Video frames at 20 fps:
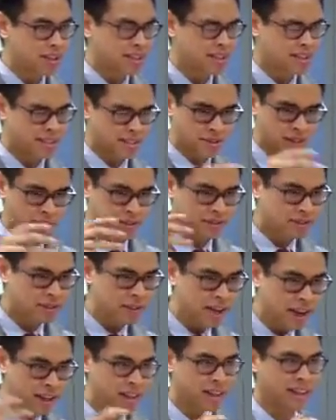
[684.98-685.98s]
is sort of
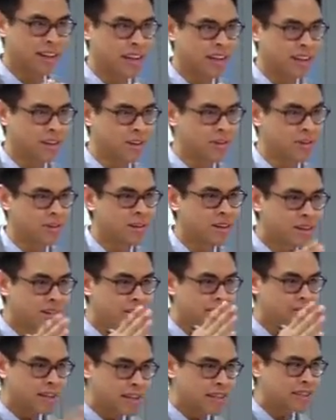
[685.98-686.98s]
yelling at you,
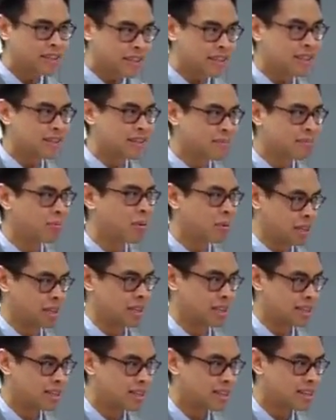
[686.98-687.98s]
this is
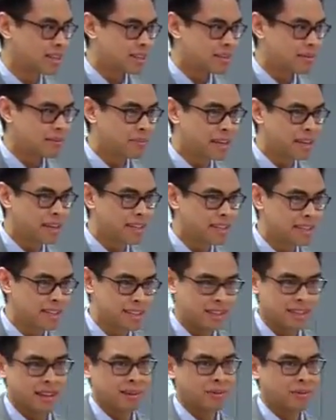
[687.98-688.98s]
important, because
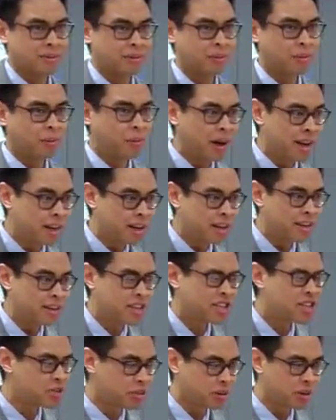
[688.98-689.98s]
it's like one
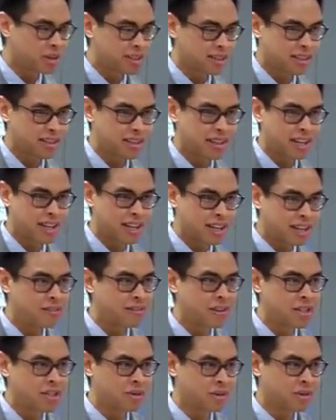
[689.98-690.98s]
short
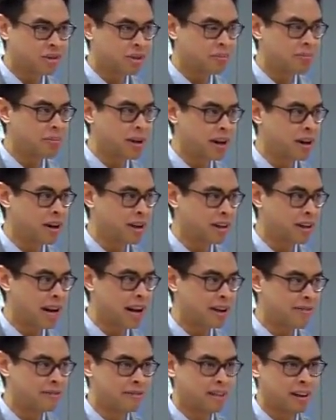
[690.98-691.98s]
individual
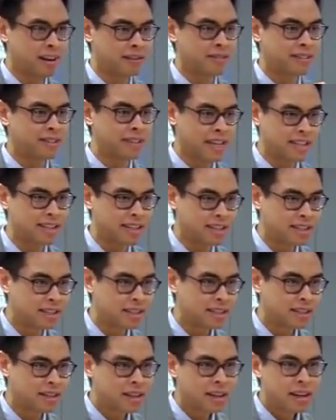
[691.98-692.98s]
paragraph of a
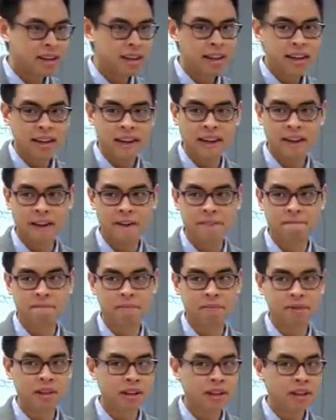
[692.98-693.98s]
sentence. Um,
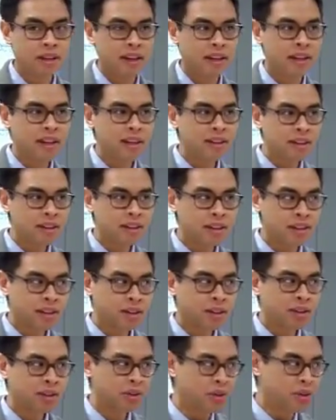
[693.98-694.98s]
another
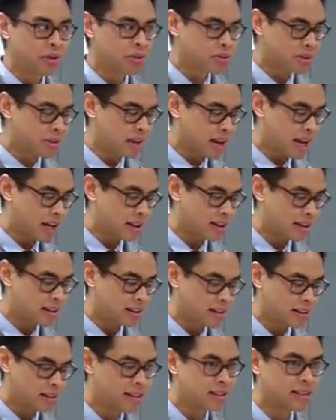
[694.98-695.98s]
clue that
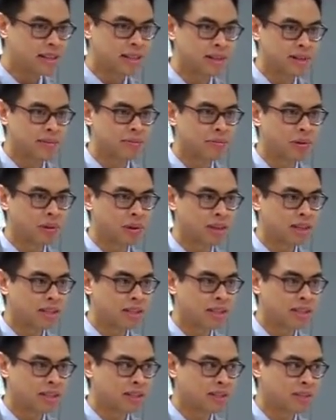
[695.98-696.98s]
this is
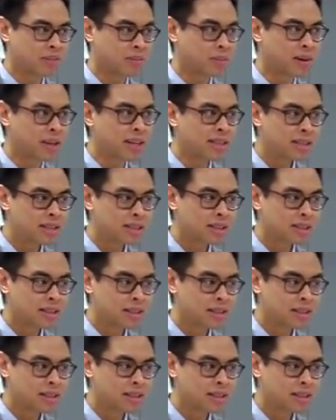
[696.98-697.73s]
important is what?